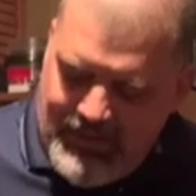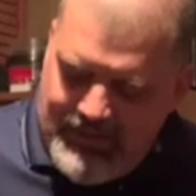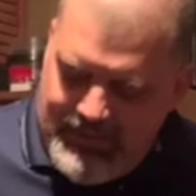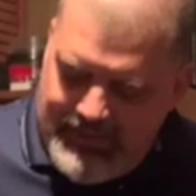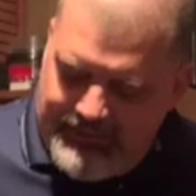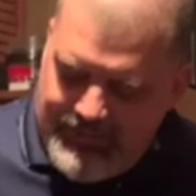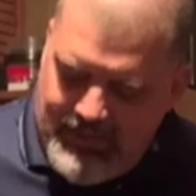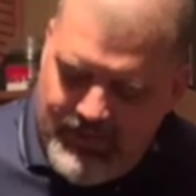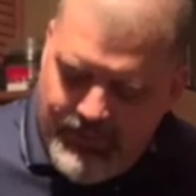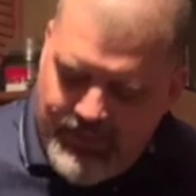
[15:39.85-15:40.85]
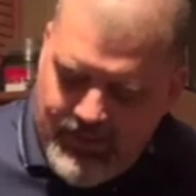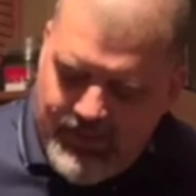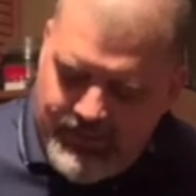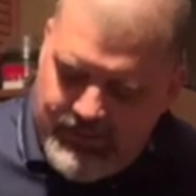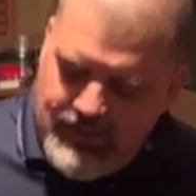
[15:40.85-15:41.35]
here we
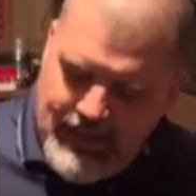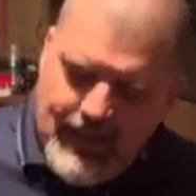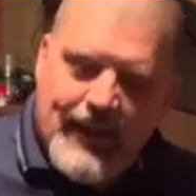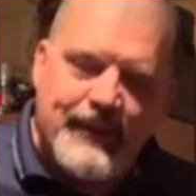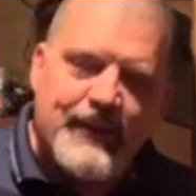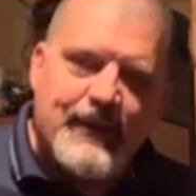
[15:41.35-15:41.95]
are at